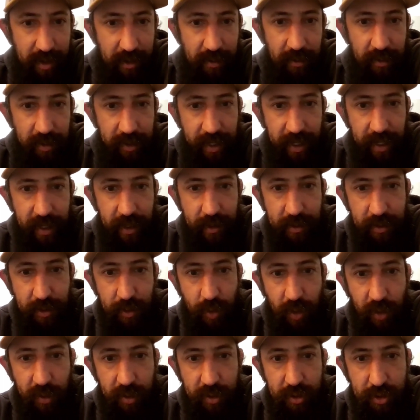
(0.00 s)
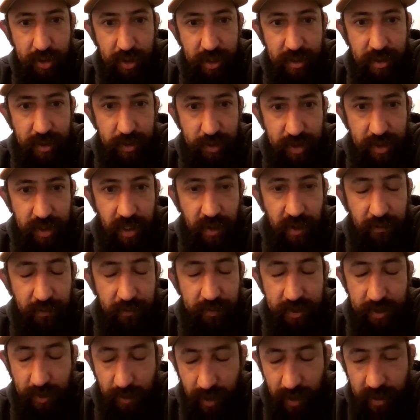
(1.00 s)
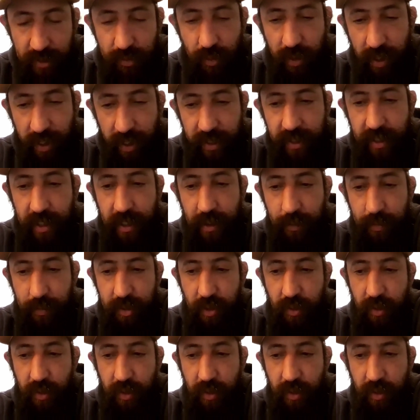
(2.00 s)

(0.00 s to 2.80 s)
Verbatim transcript: You learn how to do all the jiu-jitsu stuff. So that's what I ended up